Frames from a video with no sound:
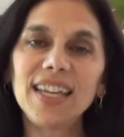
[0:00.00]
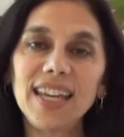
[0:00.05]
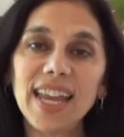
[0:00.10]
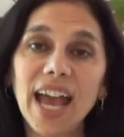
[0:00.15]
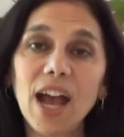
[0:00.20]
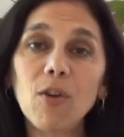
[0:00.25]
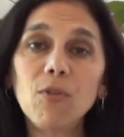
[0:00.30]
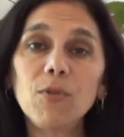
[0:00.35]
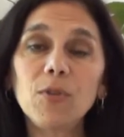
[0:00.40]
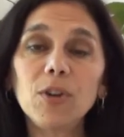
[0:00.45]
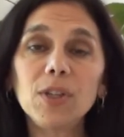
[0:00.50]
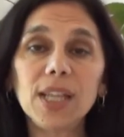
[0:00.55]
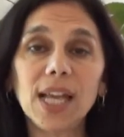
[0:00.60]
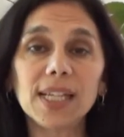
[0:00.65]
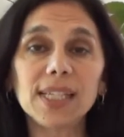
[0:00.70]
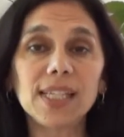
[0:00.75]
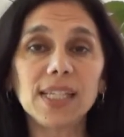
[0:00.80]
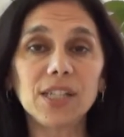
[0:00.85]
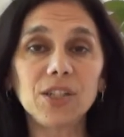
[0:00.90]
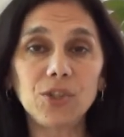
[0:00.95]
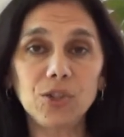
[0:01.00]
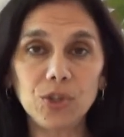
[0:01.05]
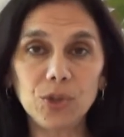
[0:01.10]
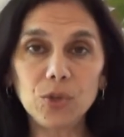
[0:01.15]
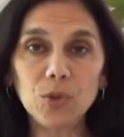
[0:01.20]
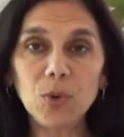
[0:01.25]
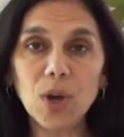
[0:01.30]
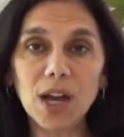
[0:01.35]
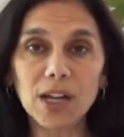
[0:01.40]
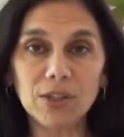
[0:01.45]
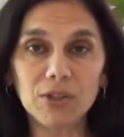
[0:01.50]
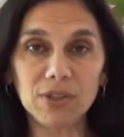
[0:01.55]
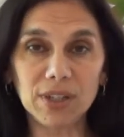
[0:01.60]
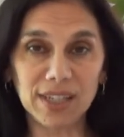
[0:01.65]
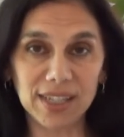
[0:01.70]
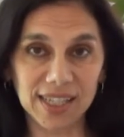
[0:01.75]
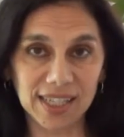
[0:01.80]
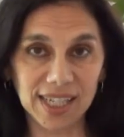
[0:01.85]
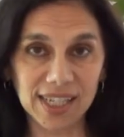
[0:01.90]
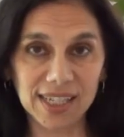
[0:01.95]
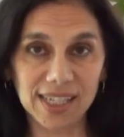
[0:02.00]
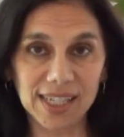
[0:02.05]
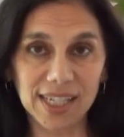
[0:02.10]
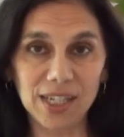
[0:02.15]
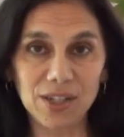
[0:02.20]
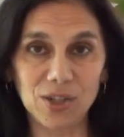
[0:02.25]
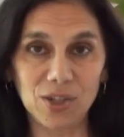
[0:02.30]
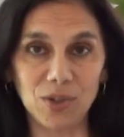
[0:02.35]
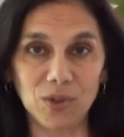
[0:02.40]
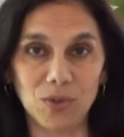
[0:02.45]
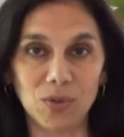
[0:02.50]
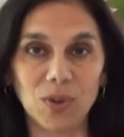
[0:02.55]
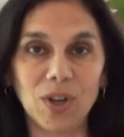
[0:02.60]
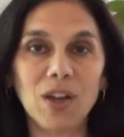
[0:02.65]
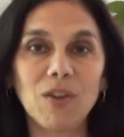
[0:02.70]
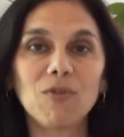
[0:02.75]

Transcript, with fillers: Now for Lesson 262